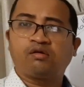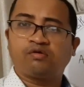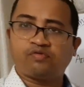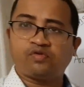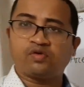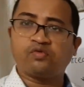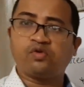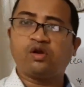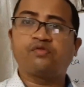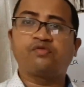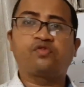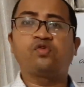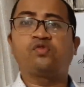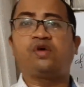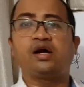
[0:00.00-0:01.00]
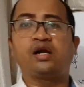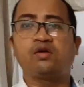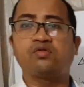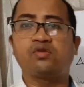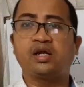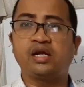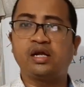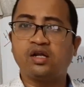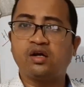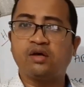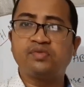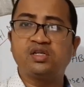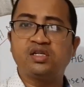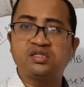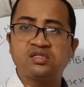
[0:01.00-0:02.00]
formula to find out the area of
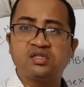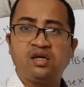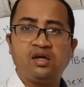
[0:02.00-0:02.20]
this